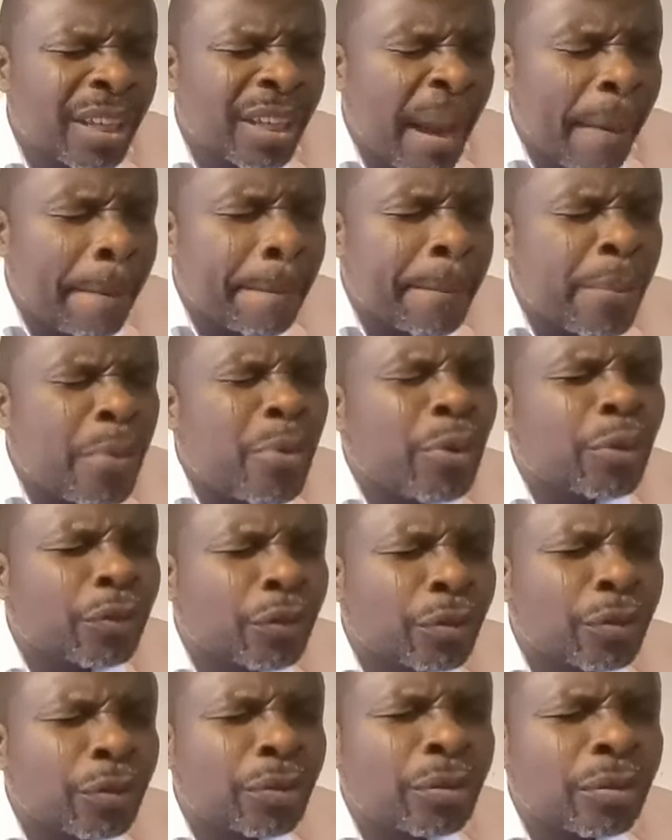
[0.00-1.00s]
There are
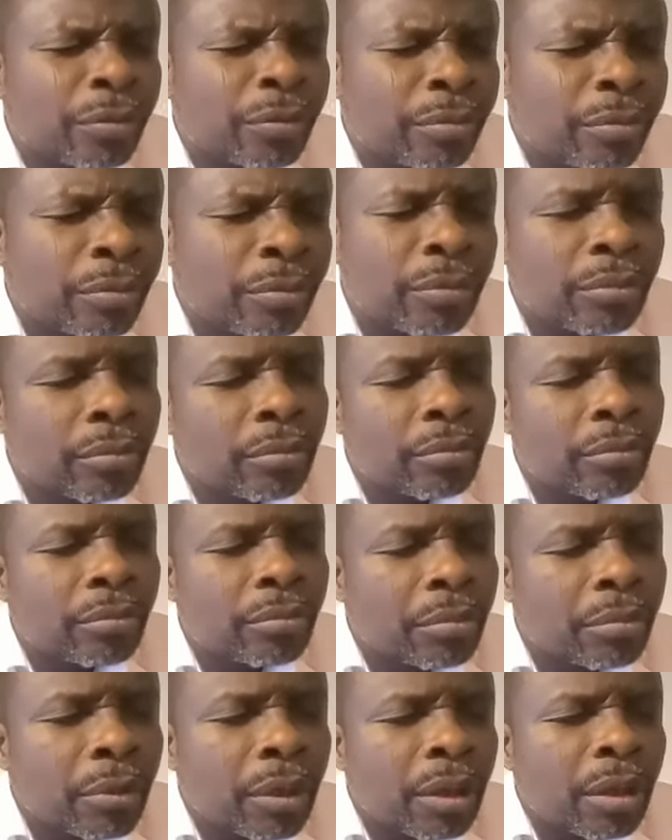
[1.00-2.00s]
books
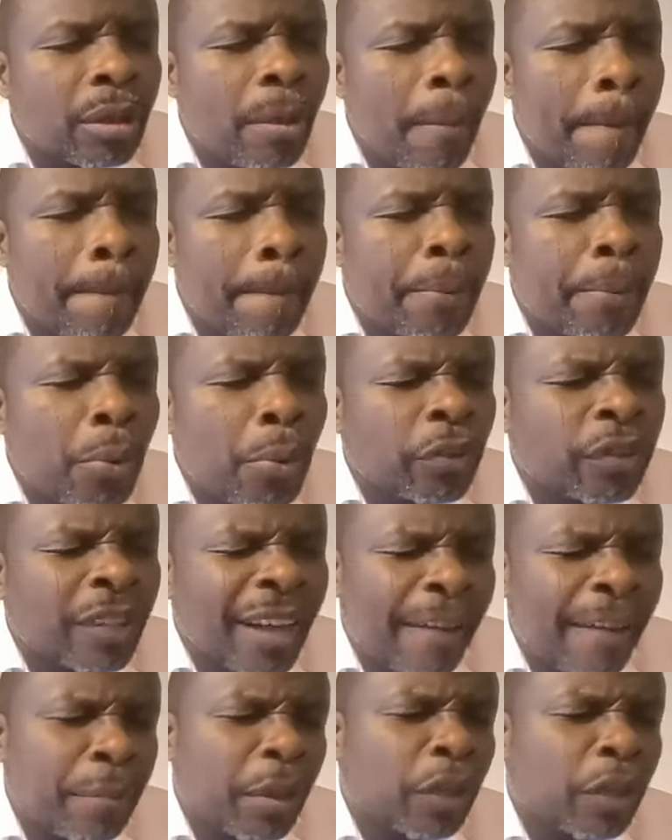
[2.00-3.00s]
books
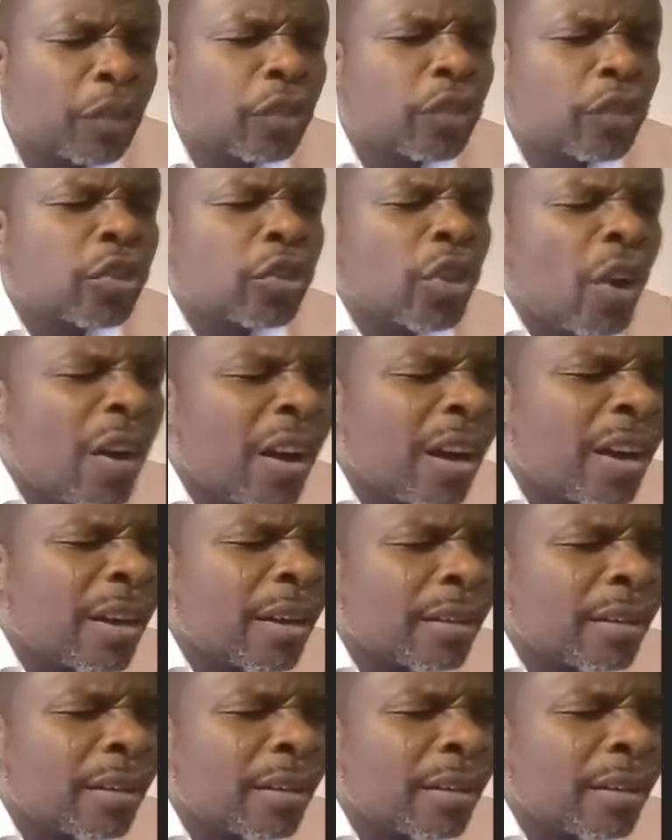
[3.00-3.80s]
that have been stuck,